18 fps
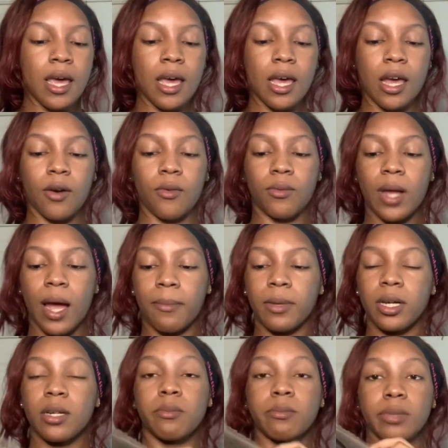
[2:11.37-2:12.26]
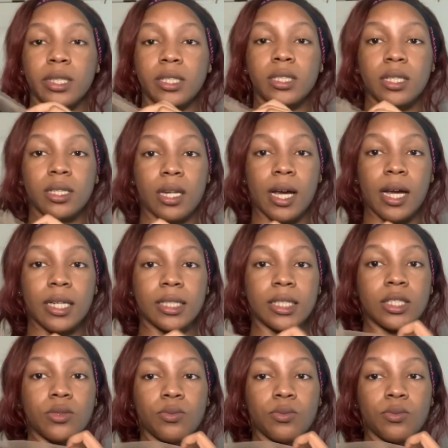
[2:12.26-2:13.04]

and I'm gonna bleach the knots as